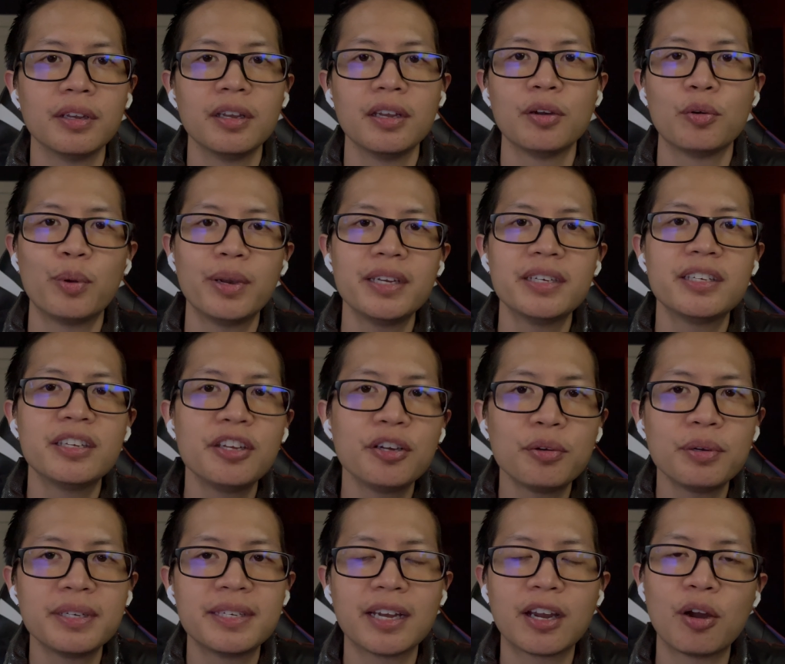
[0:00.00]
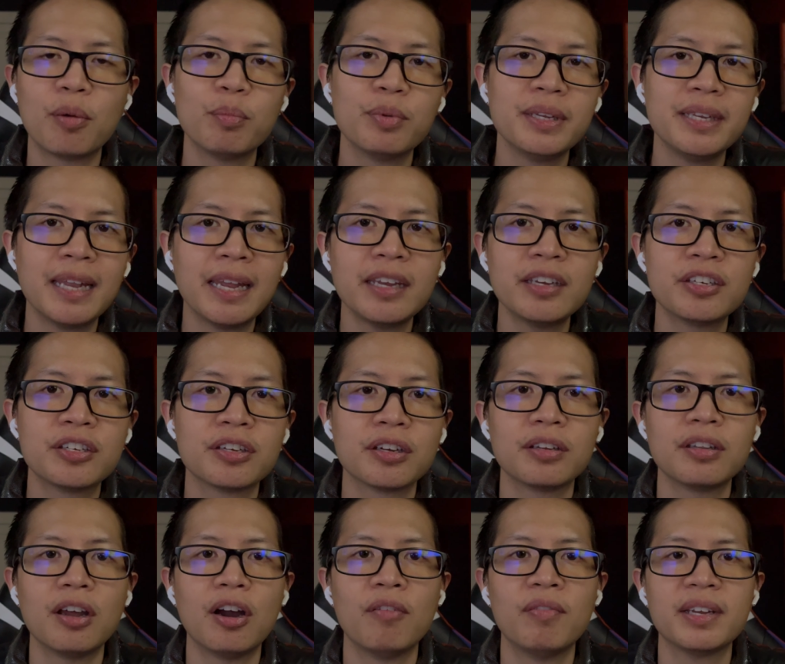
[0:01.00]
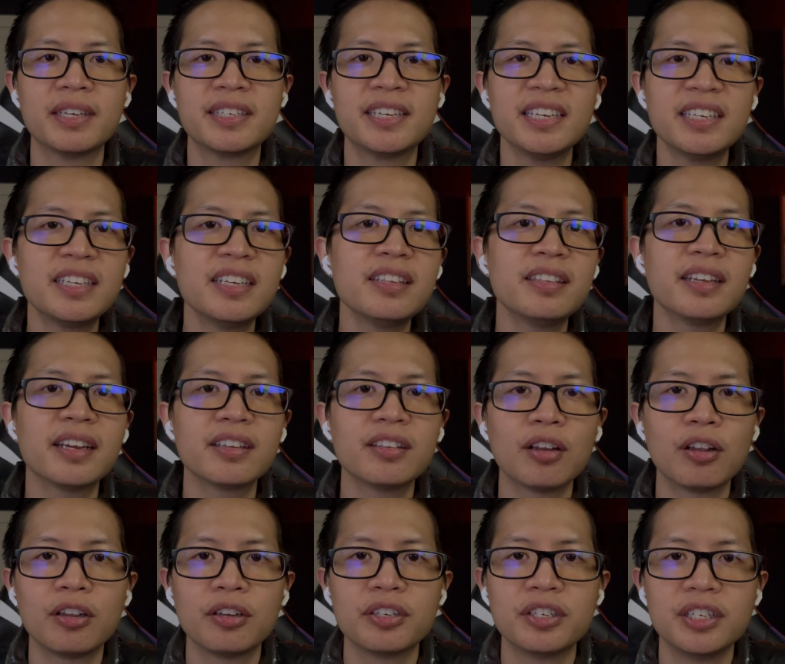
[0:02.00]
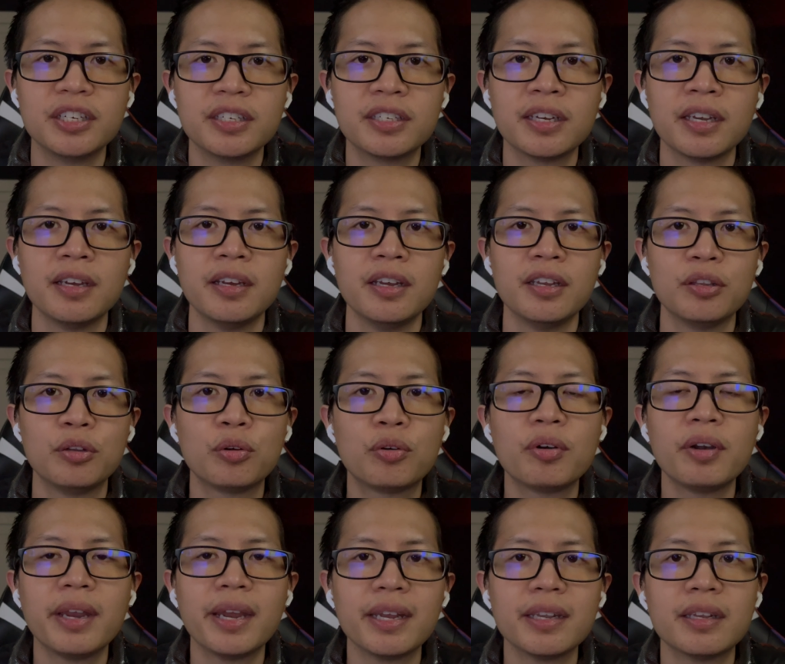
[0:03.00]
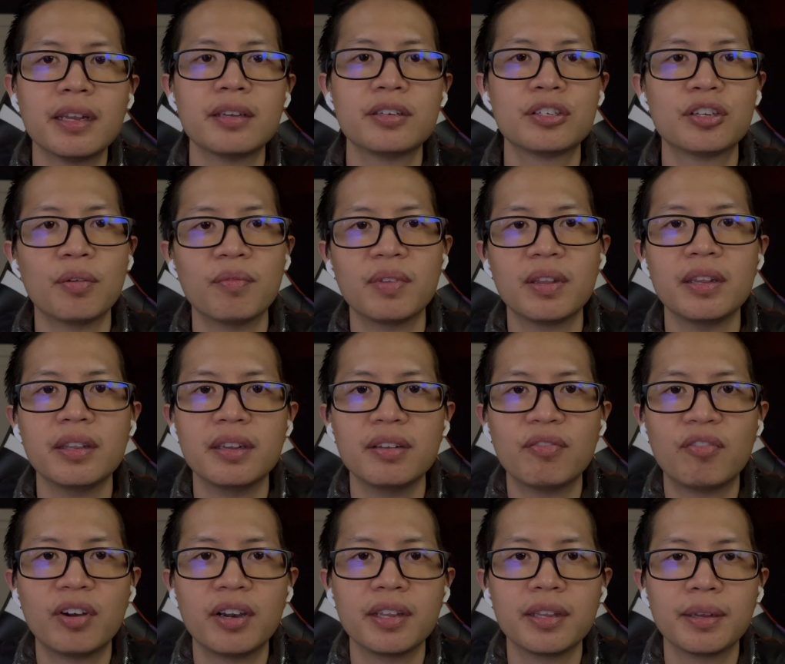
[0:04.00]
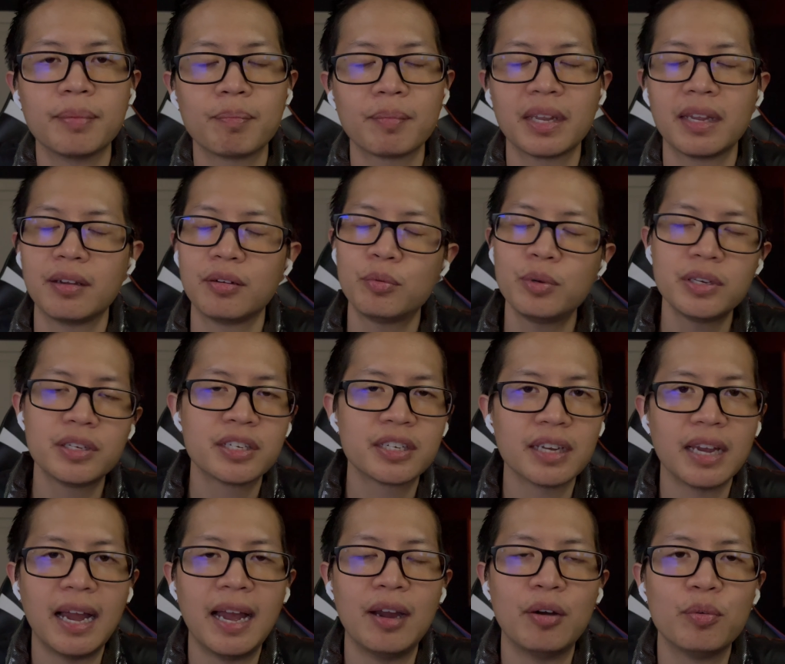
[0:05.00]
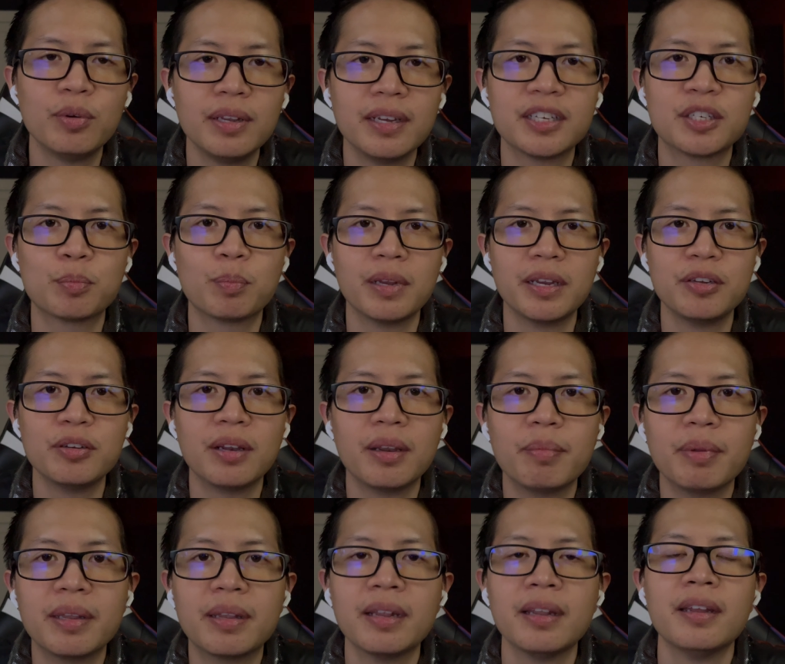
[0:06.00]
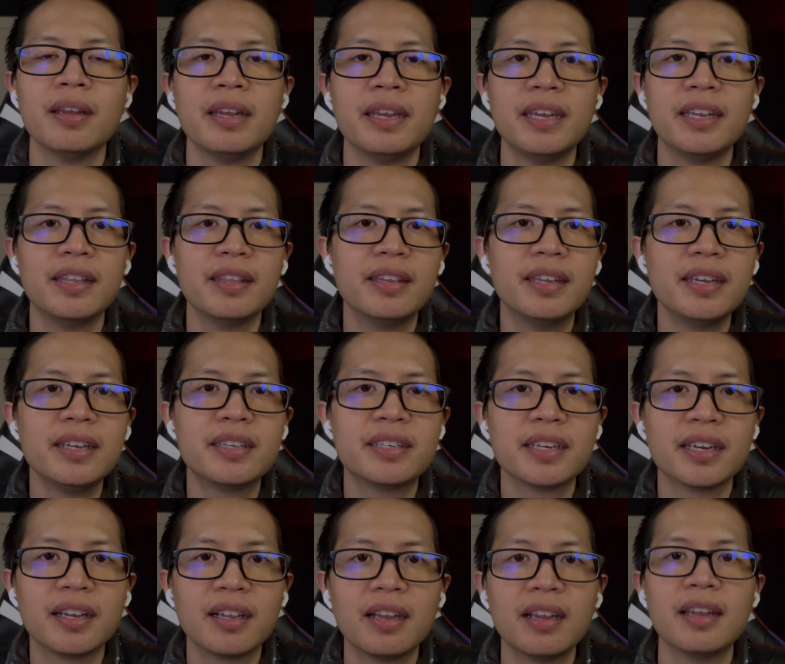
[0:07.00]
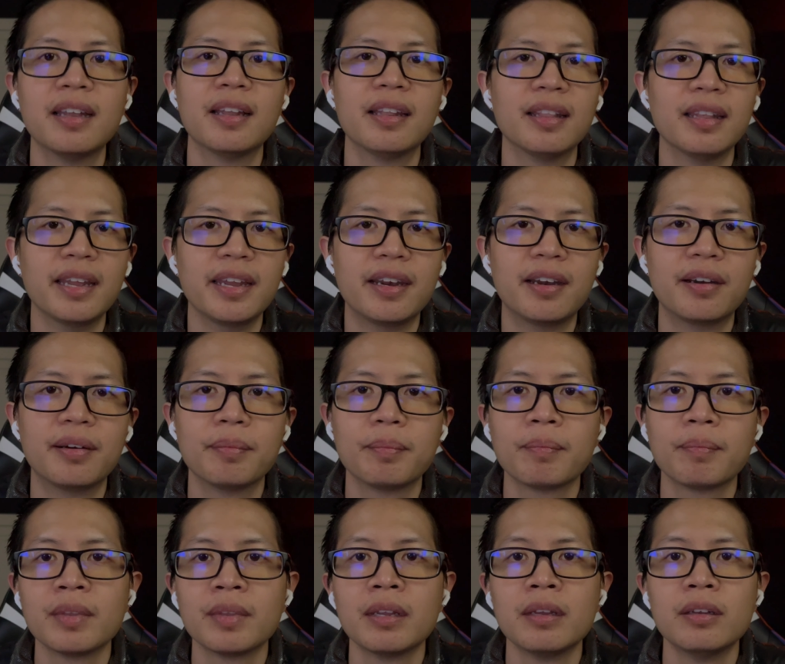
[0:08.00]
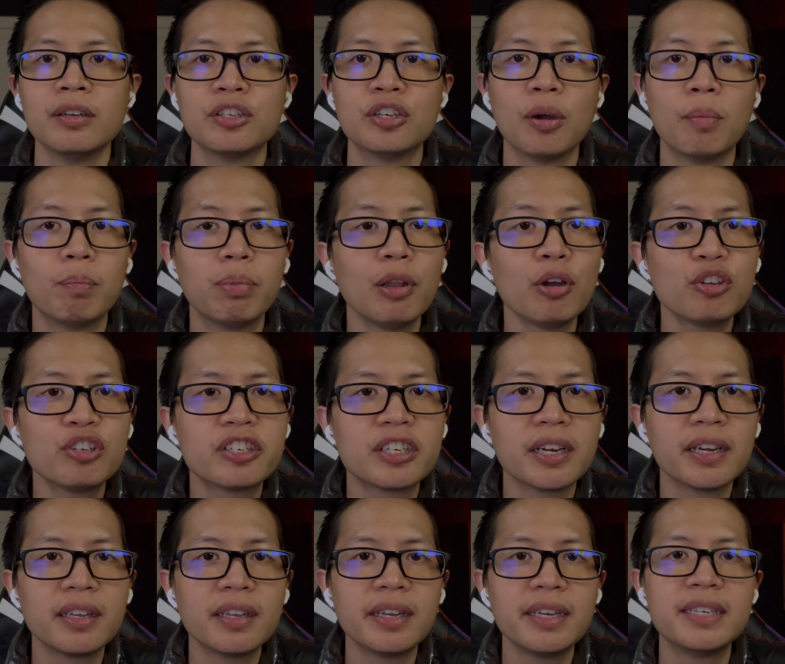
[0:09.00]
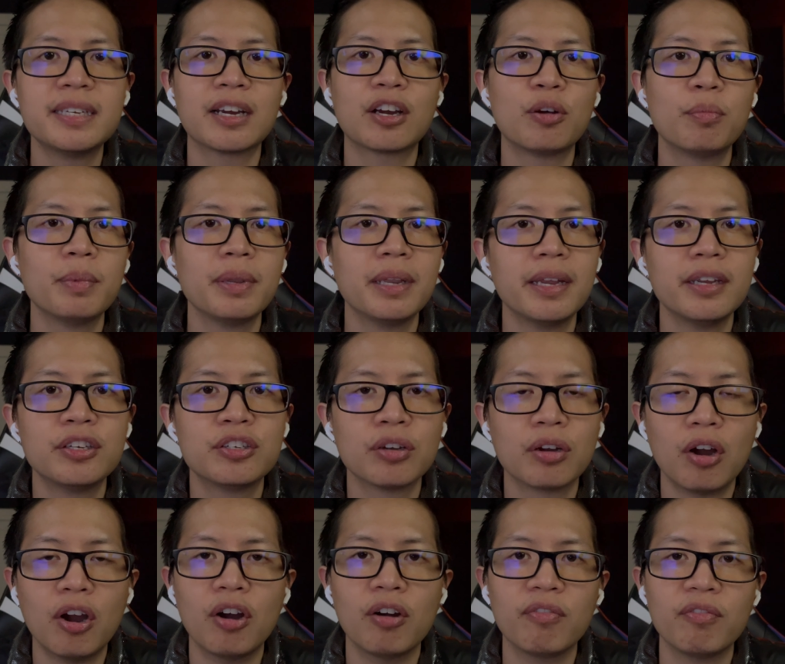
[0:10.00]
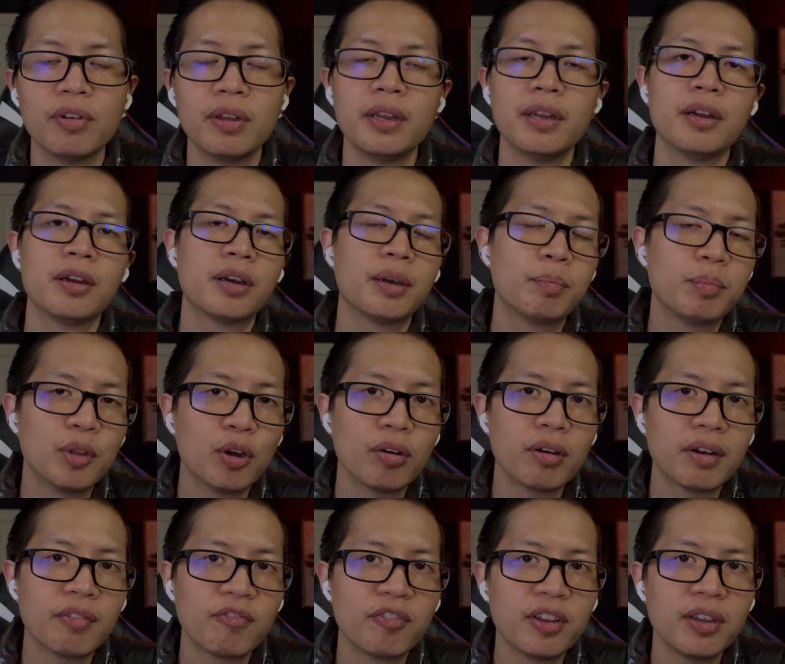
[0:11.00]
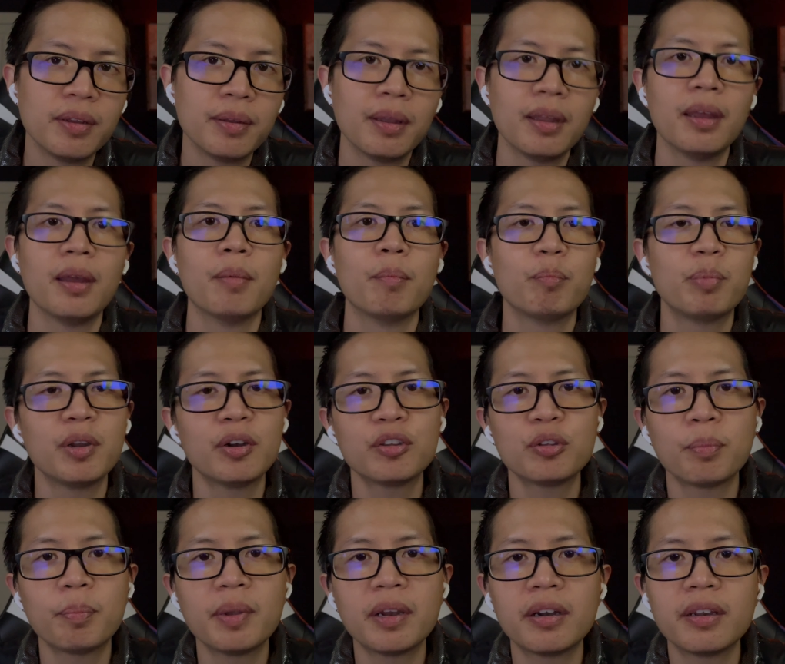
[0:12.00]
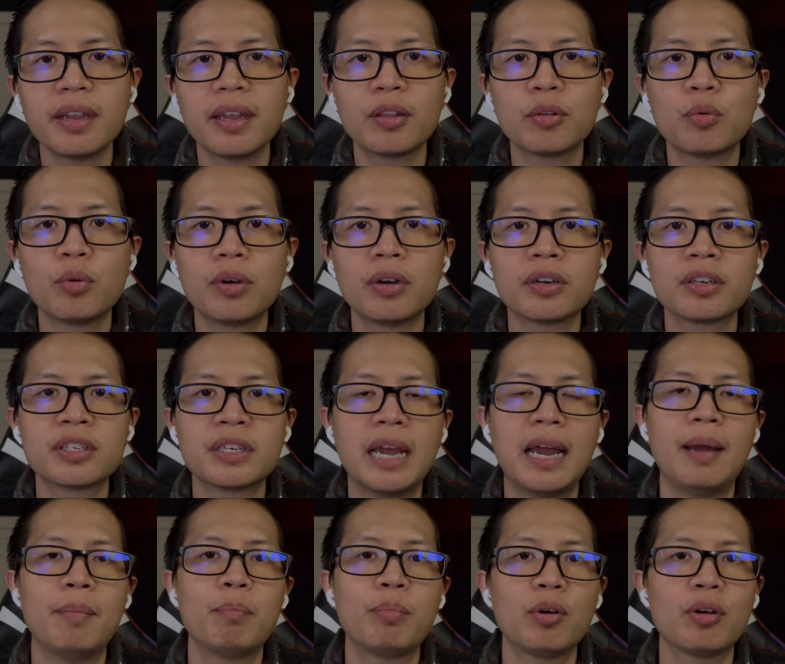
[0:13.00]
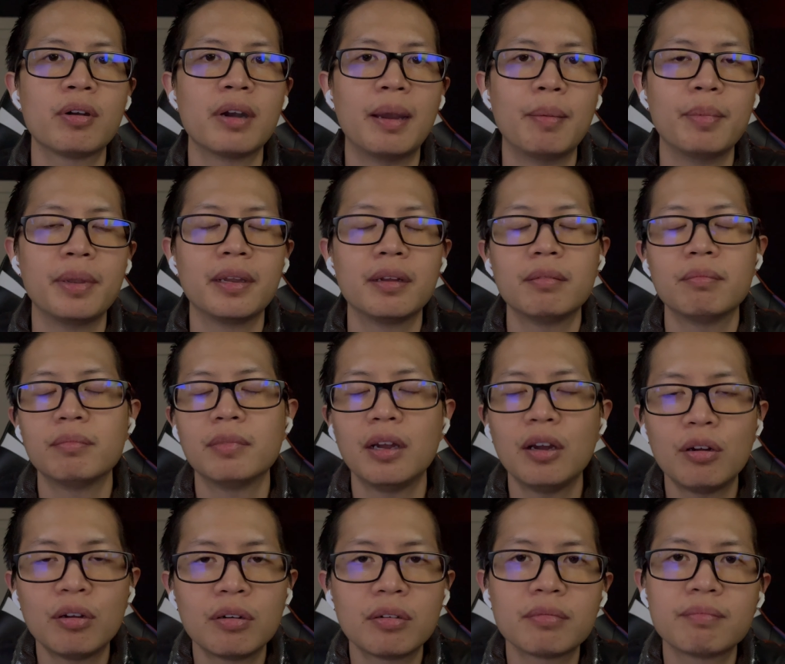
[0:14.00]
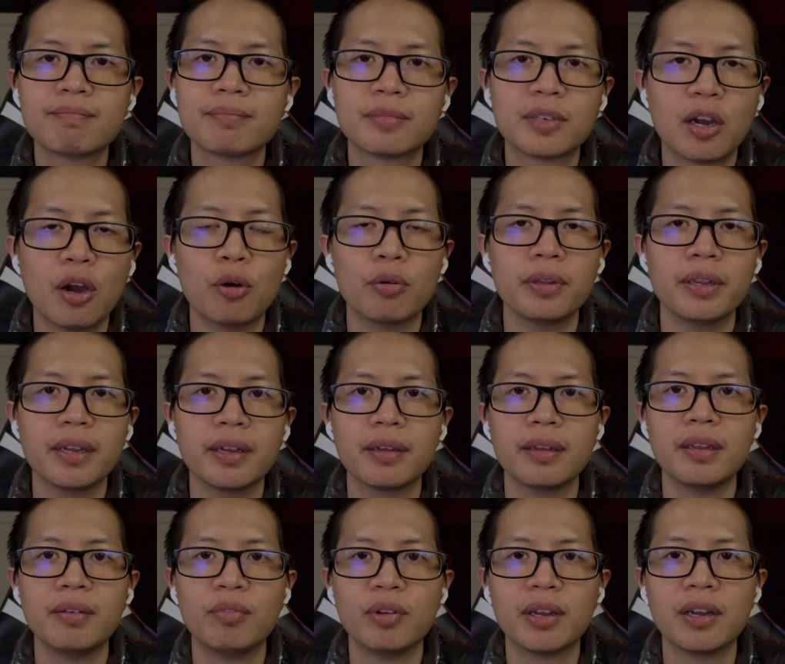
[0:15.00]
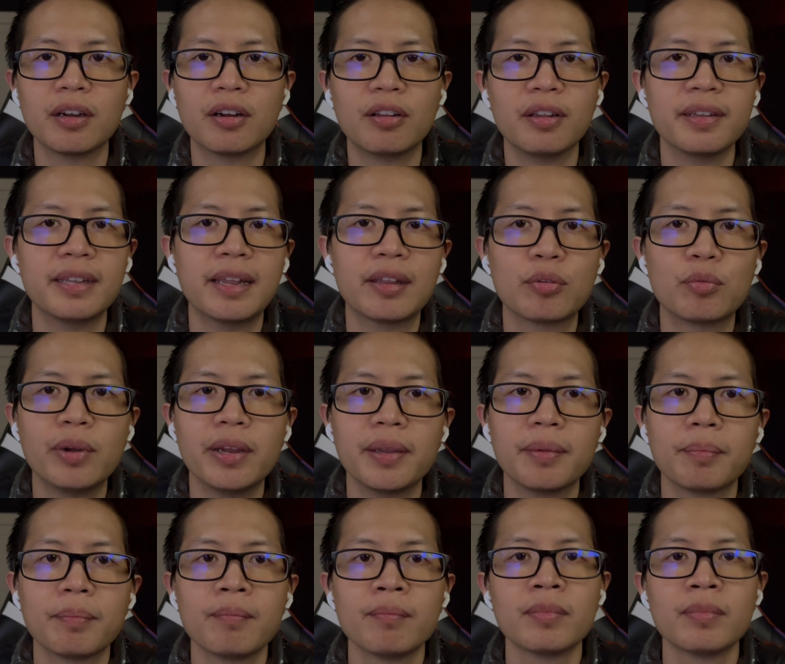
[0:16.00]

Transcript: What is new is the combination of existing technologies to create something different, which I will explain you a little bit in detail later. So blockchain is a combination of cryptography, peer-to-peer networks, and programming, or coding, if we can call it that way.